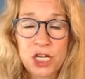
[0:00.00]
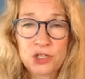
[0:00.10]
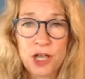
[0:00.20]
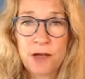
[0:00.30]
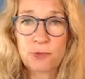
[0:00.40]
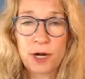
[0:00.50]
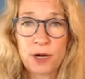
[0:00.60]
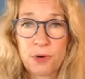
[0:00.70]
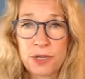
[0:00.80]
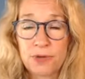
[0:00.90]

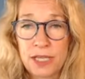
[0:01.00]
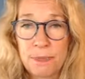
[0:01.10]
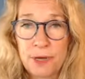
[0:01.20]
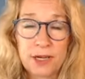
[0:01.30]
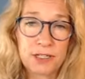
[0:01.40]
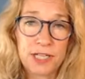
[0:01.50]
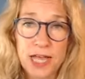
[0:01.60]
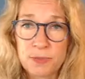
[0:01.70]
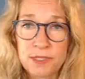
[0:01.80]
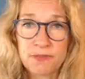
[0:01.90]
software where you keep all your
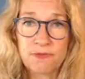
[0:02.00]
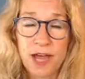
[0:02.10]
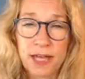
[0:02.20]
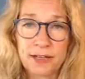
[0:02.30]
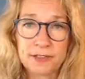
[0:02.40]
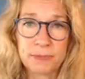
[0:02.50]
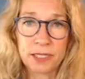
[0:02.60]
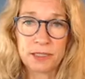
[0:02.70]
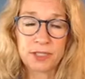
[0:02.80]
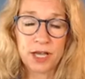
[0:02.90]
attachments and files. I'm
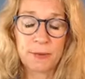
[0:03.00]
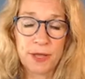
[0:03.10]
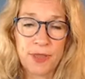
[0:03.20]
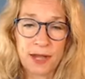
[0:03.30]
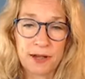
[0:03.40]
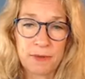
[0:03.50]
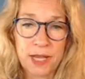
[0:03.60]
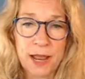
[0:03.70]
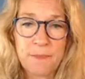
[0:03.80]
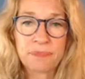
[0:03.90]
going to talk about that in a
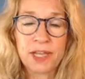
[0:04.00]
minute.